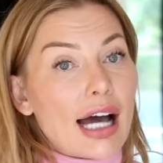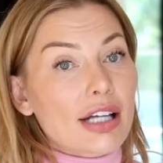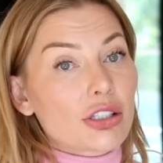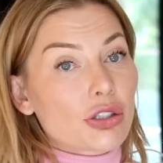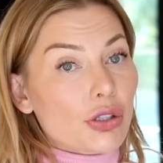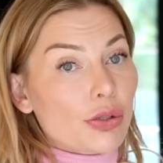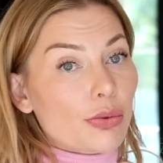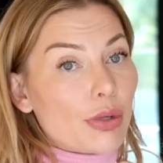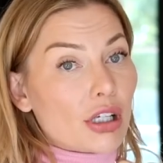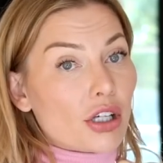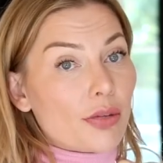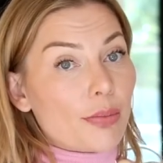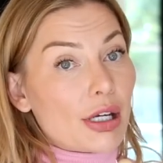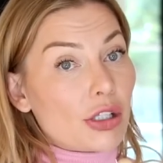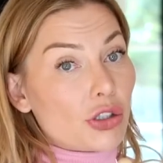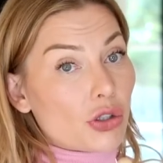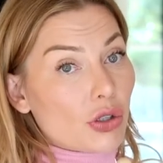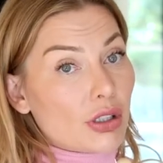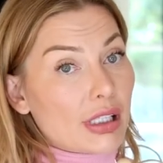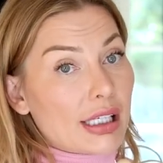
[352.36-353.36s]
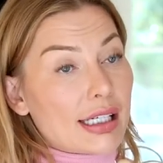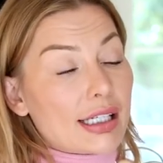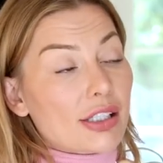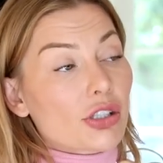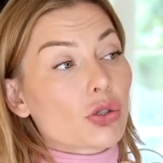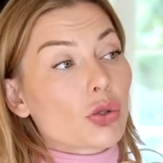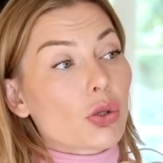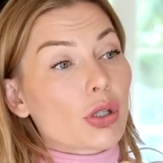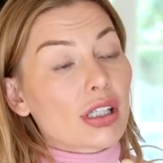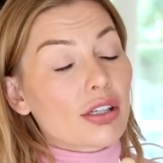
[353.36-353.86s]
I do recommend you
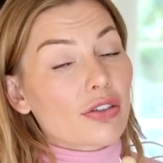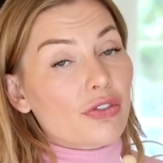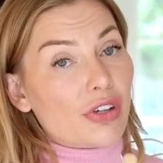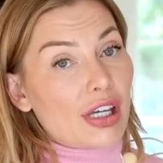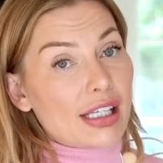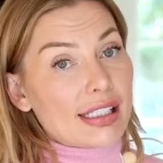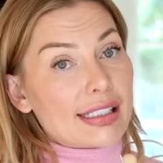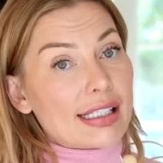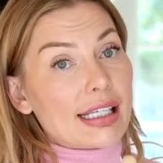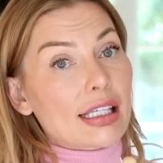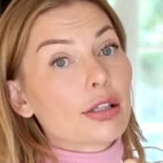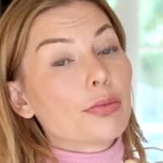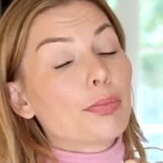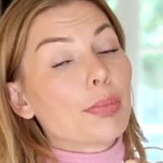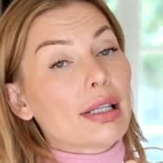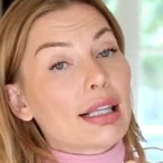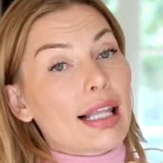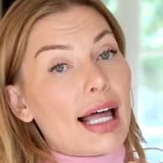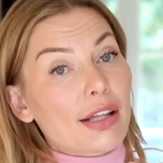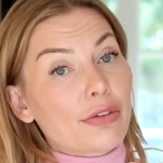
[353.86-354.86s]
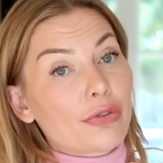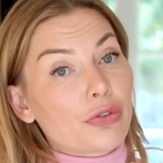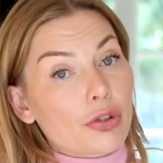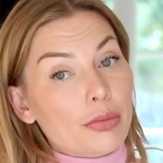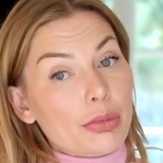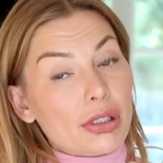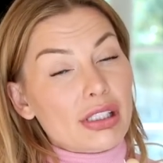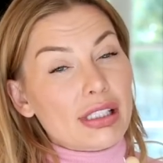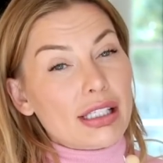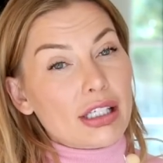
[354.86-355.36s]
ladies to invest in
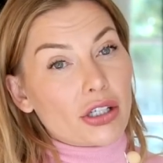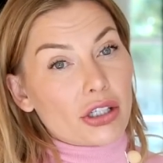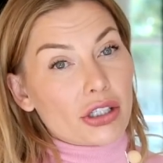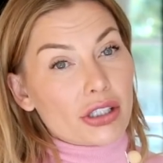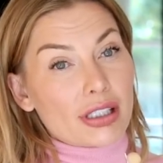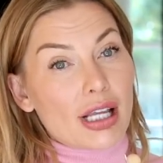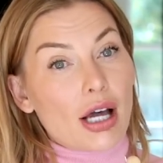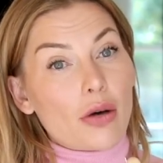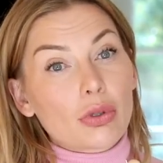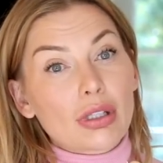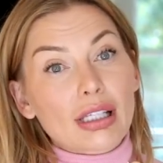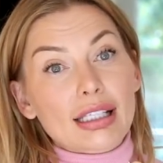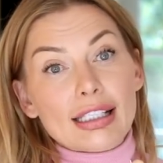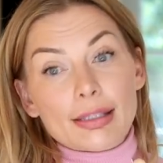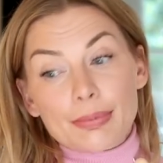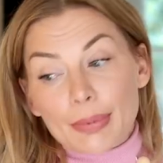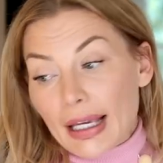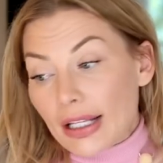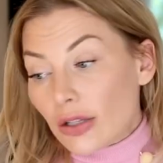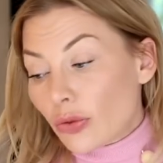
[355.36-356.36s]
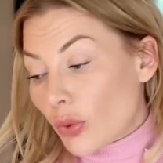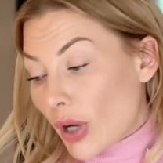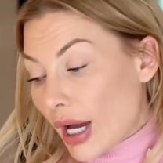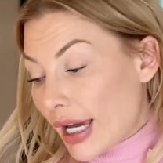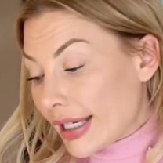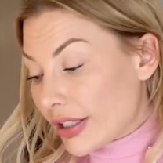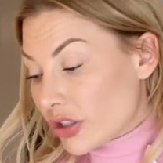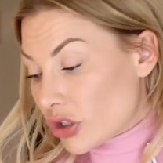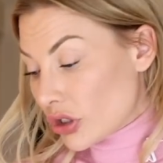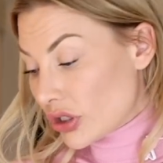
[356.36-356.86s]
platform sneakers. I will explain why
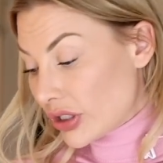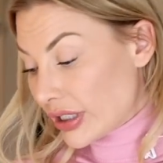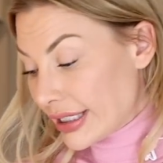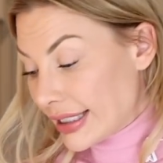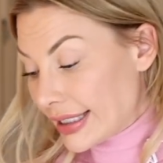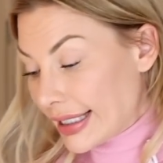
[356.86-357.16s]
in just a